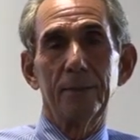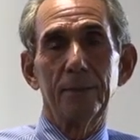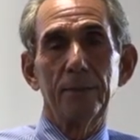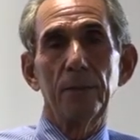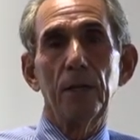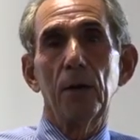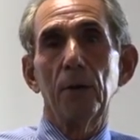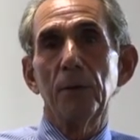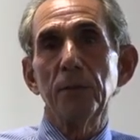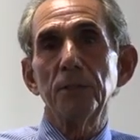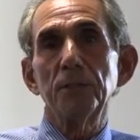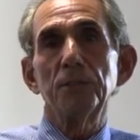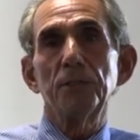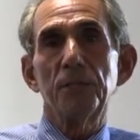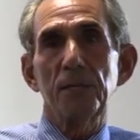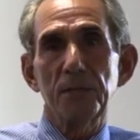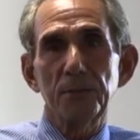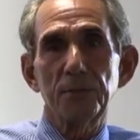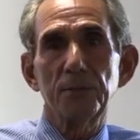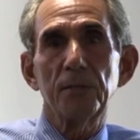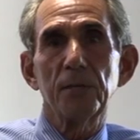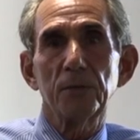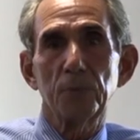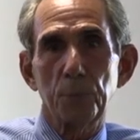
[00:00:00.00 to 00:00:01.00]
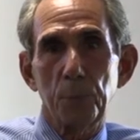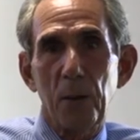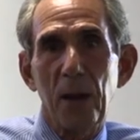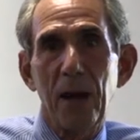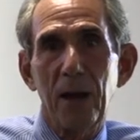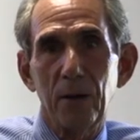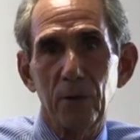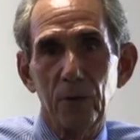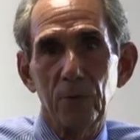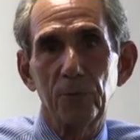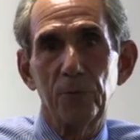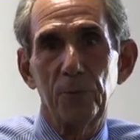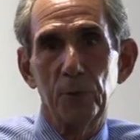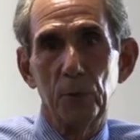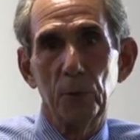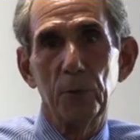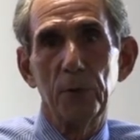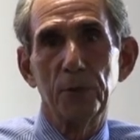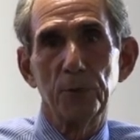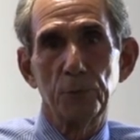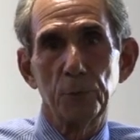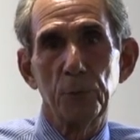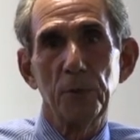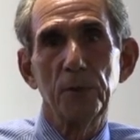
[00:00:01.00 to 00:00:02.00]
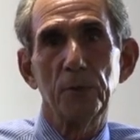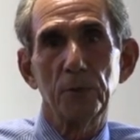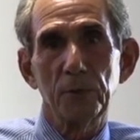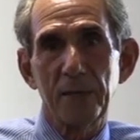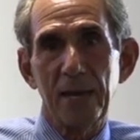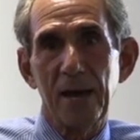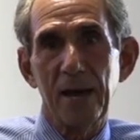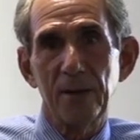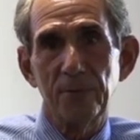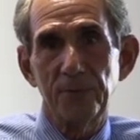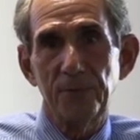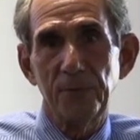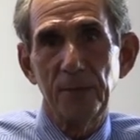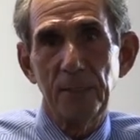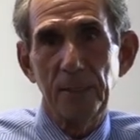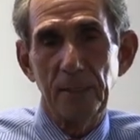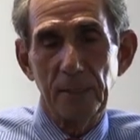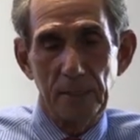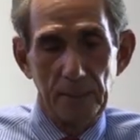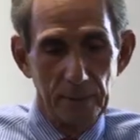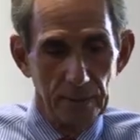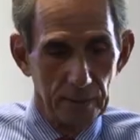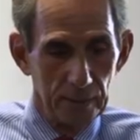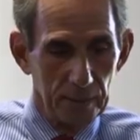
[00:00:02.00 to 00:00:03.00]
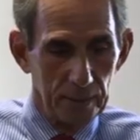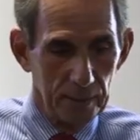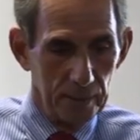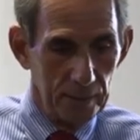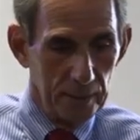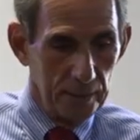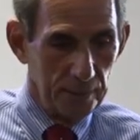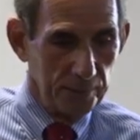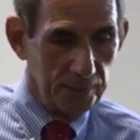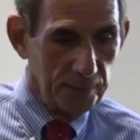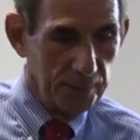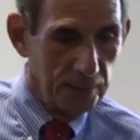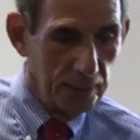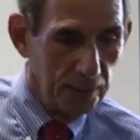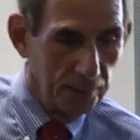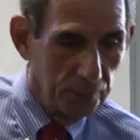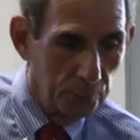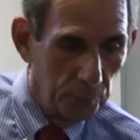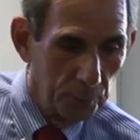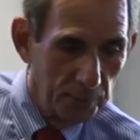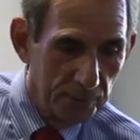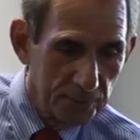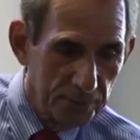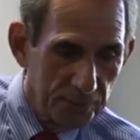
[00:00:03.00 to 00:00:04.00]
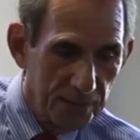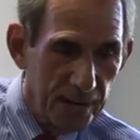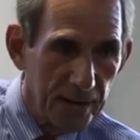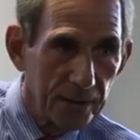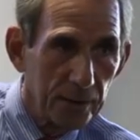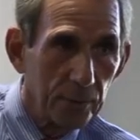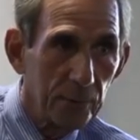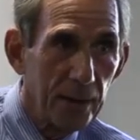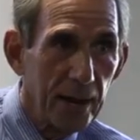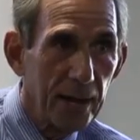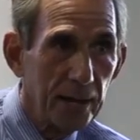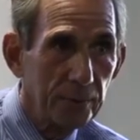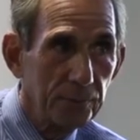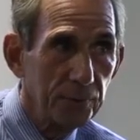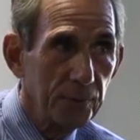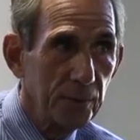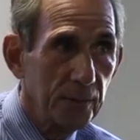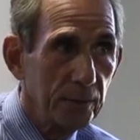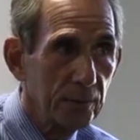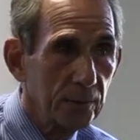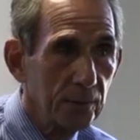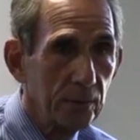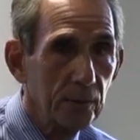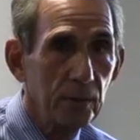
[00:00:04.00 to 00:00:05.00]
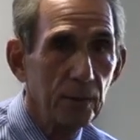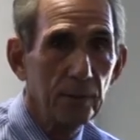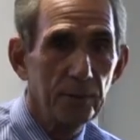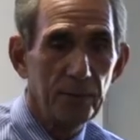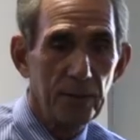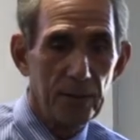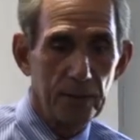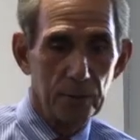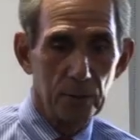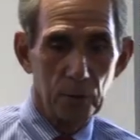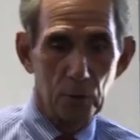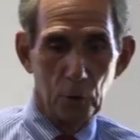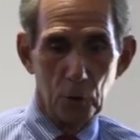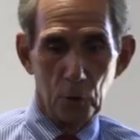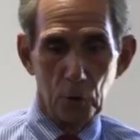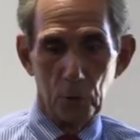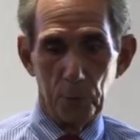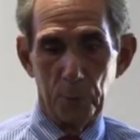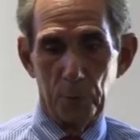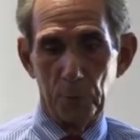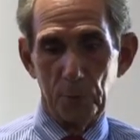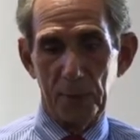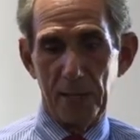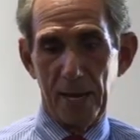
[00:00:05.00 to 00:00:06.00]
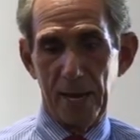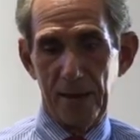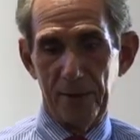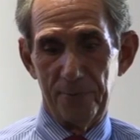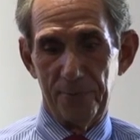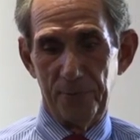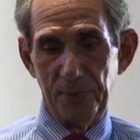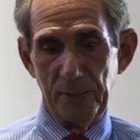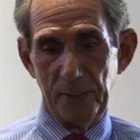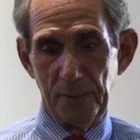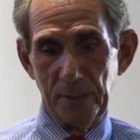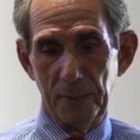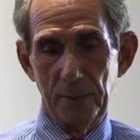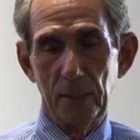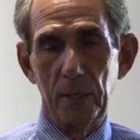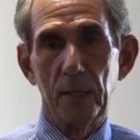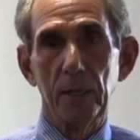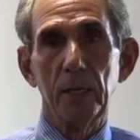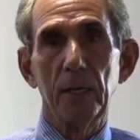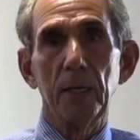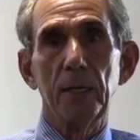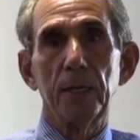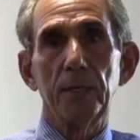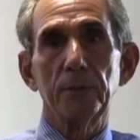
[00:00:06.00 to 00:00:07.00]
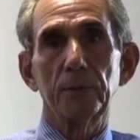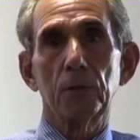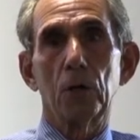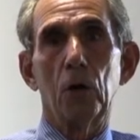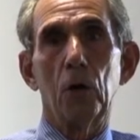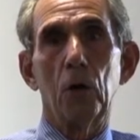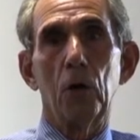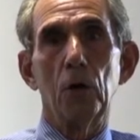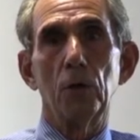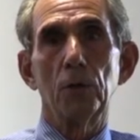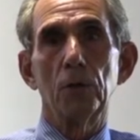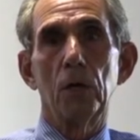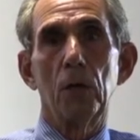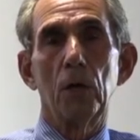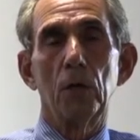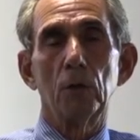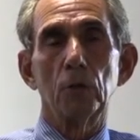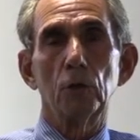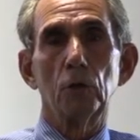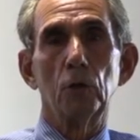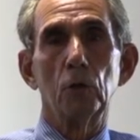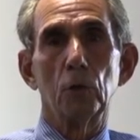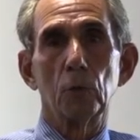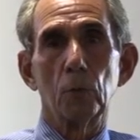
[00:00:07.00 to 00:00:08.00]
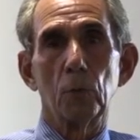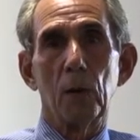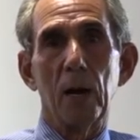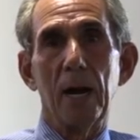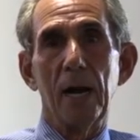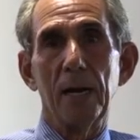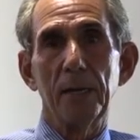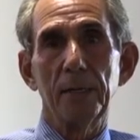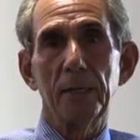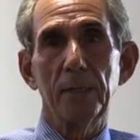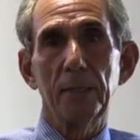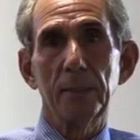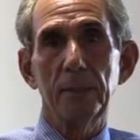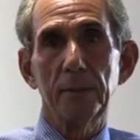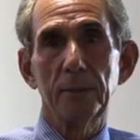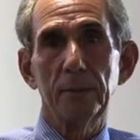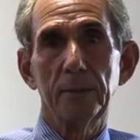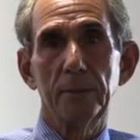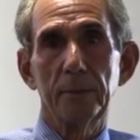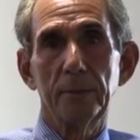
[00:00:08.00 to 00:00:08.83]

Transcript: No, it's just as powerful as real caffeine. The other ones that are out there that are herbal caffeine is called guarana.